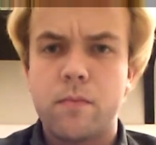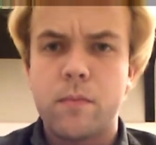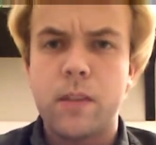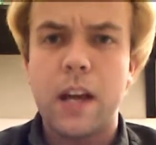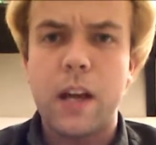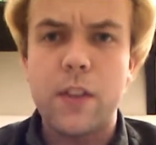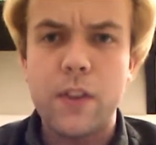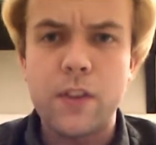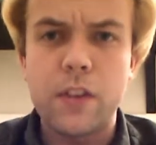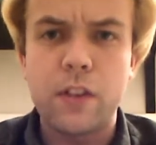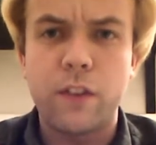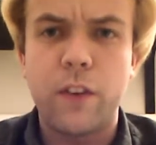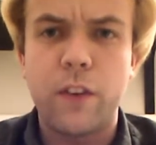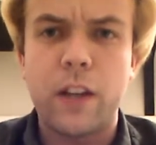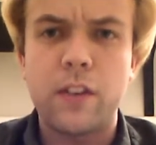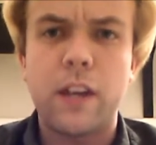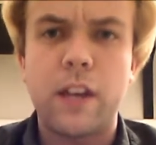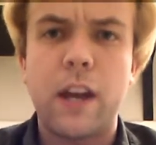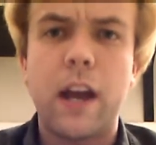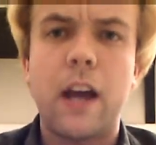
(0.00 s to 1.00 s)
Yeah, this is
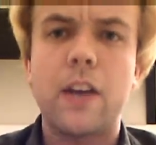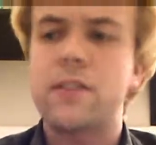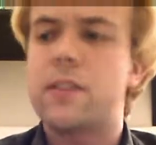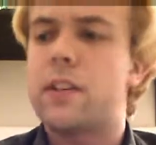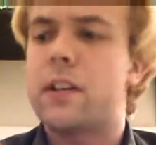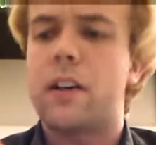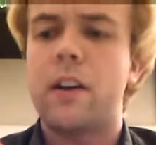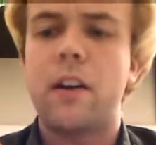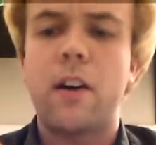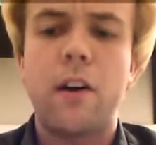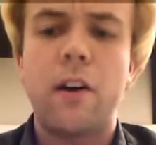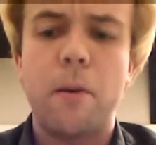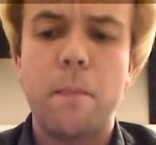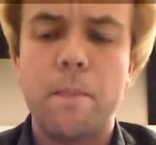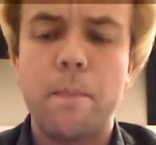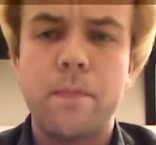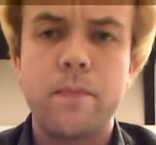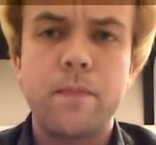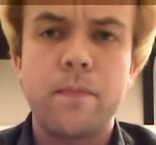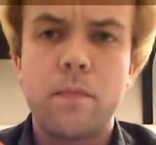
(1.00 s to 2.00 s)
fantastic.
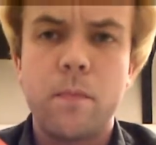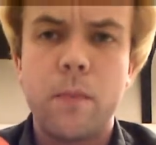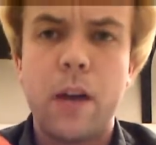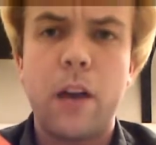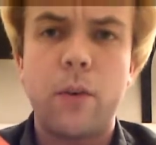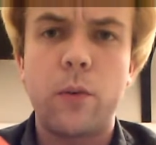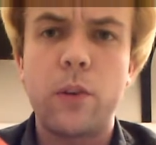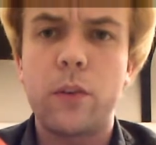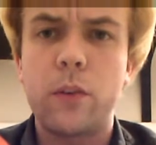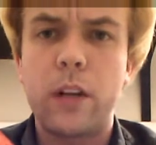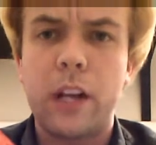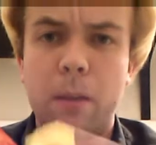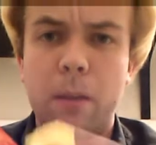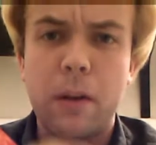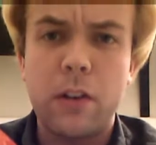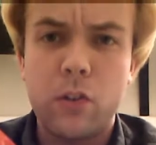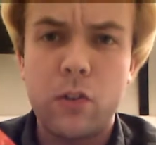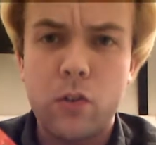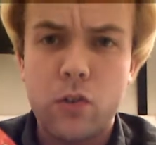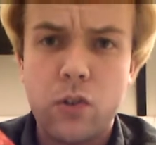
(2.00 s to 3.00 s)
I really
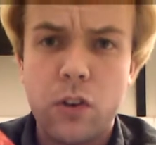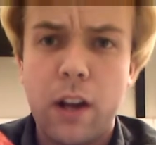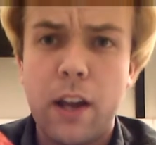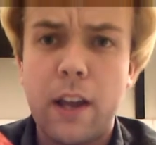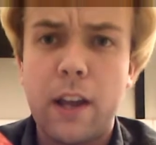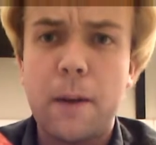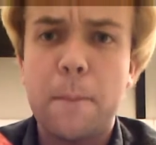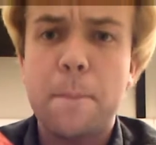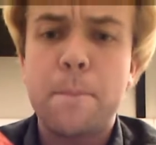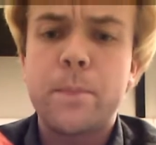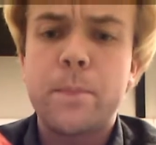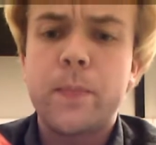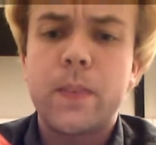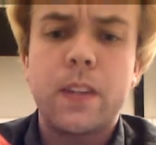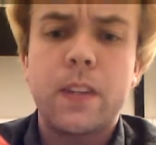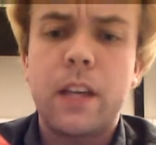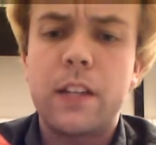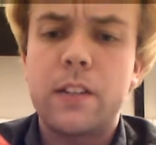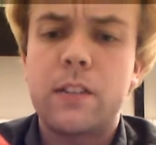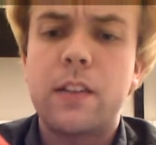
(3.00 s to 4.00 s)
recommend you try it.
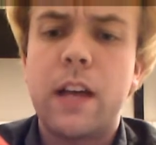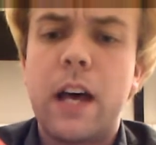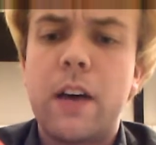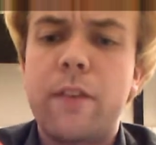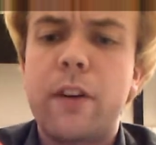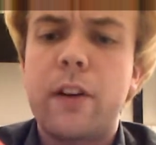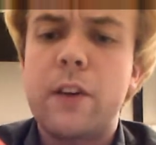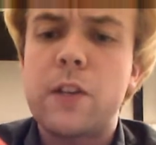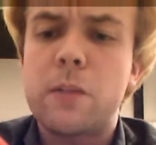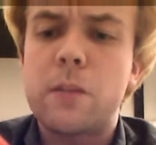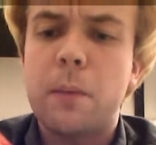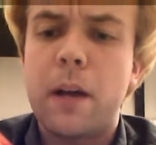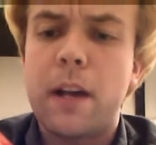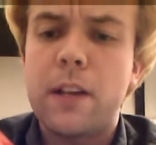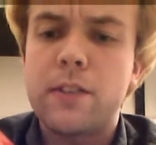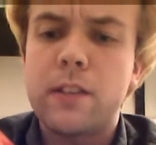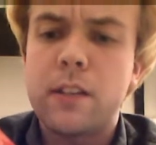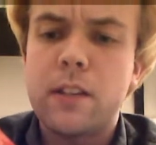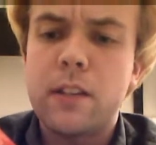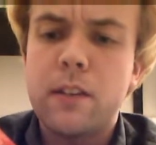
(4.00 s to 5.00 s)
it's not very
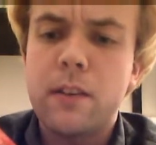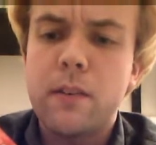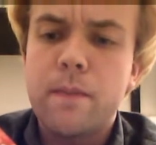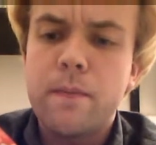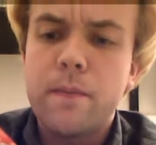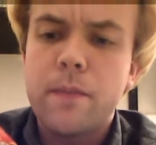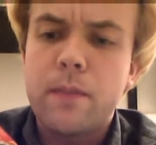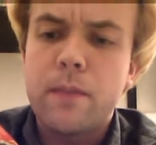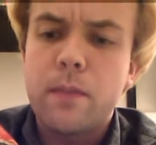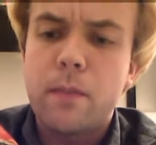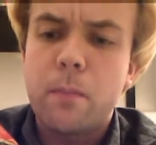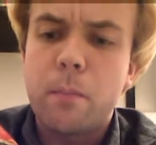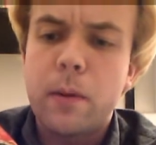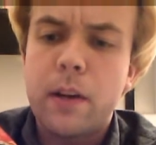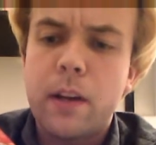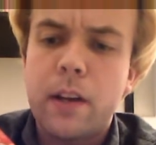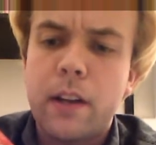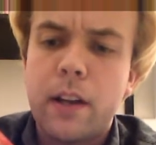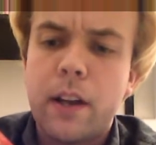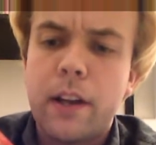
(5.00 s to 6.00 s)
spicy,
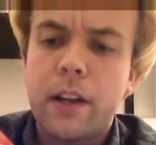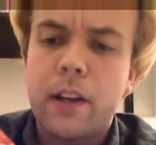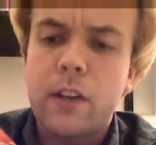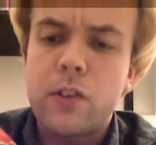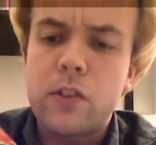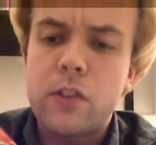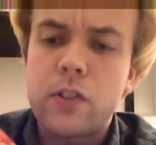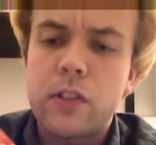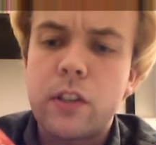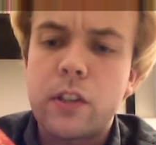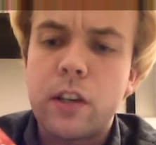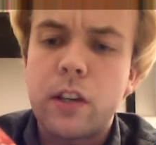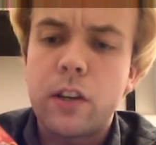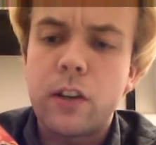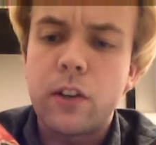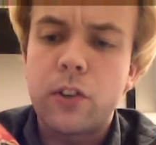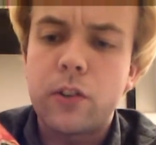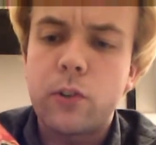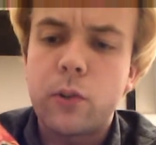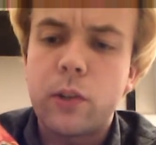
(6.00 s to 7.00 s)
but I could just sit
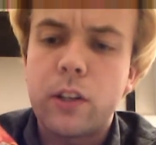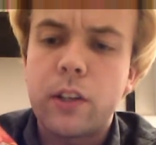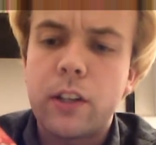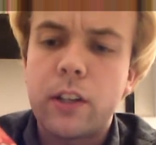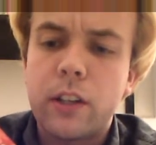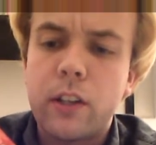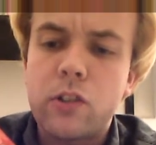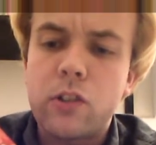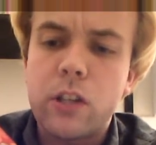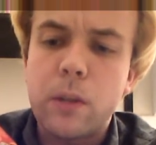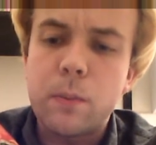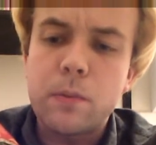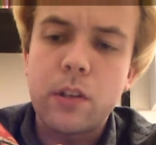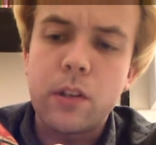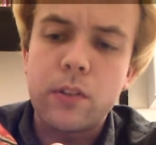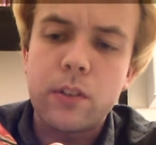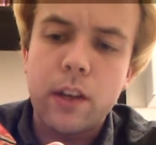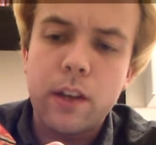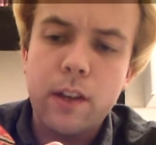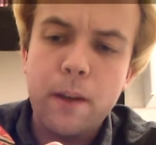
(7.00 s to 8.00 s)
here on toilet and eat chips
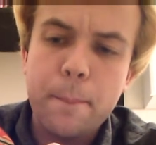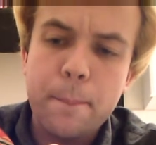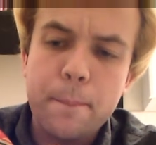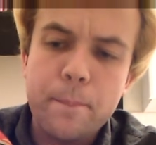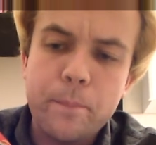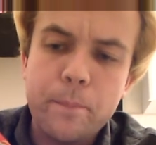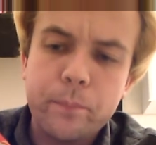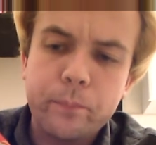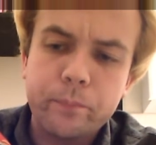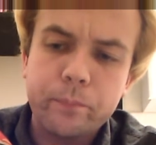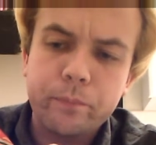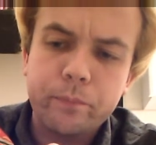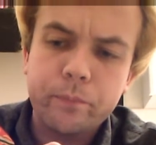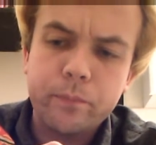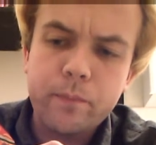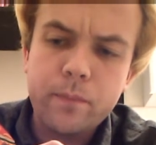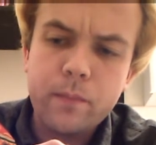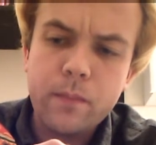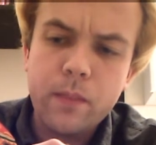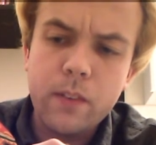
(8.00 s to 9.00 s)
all day.
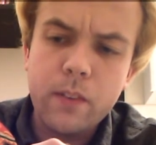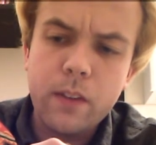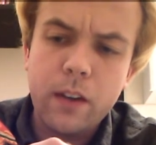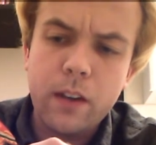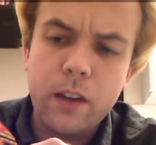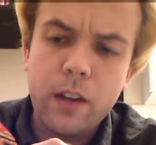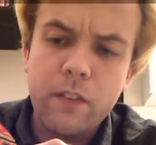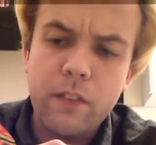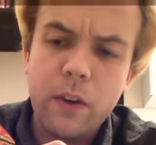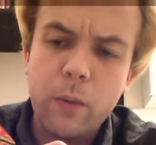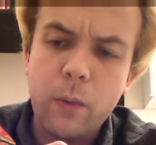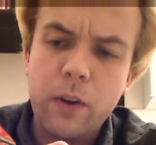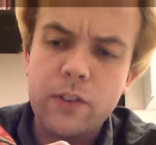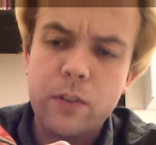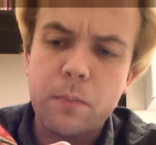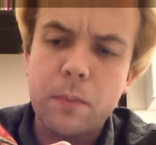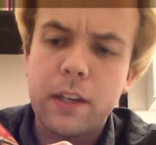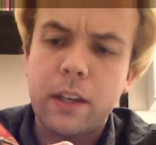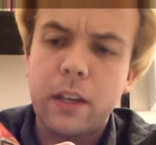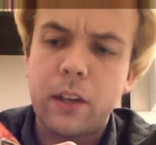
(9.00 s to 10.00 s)
If I
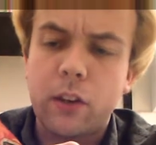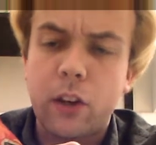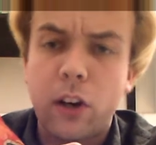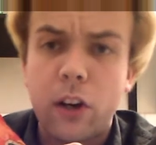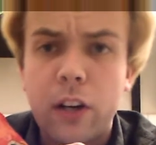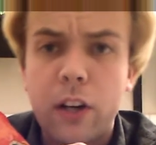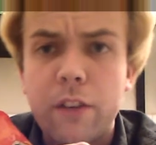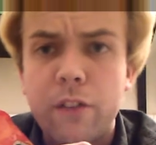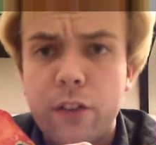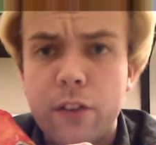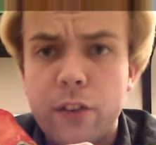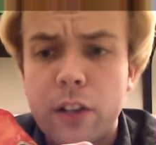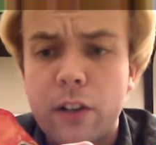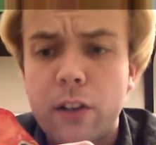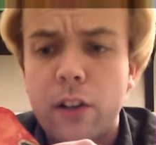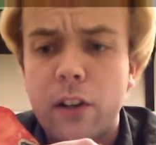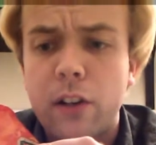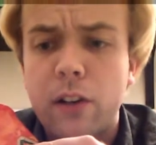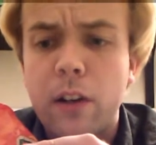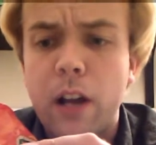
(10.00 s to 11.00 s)
wasn't making curry for
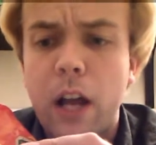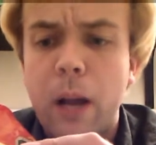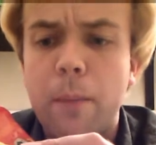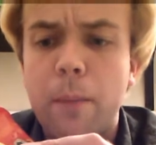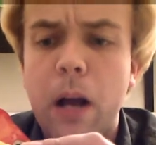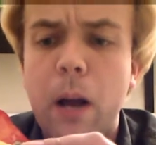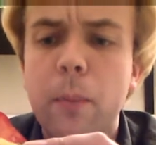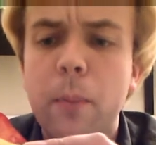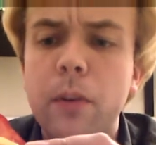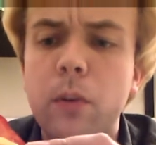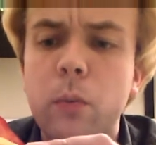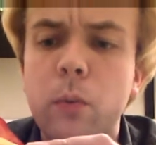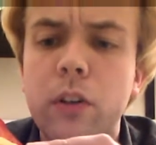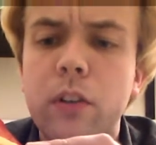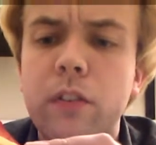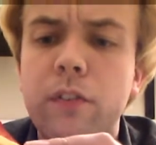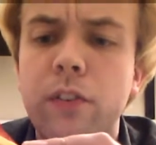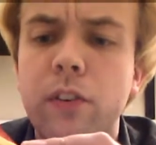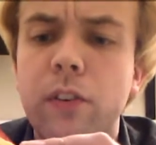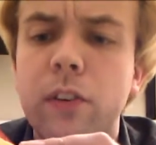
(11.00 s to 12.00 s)
dinner, I probably
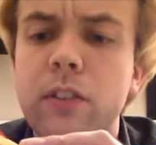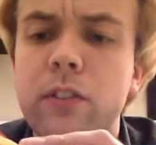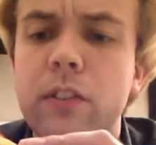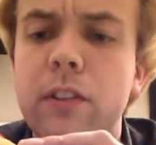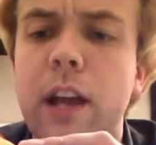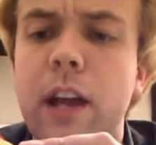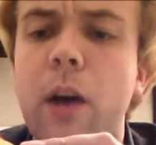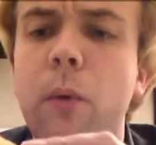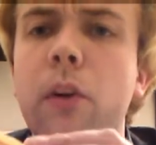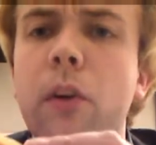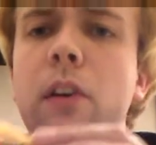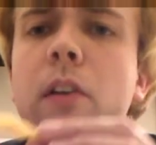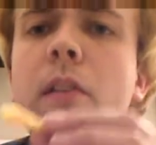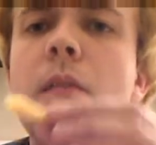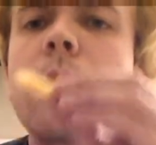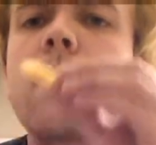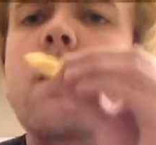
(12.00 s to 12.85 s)
would for at least an hour.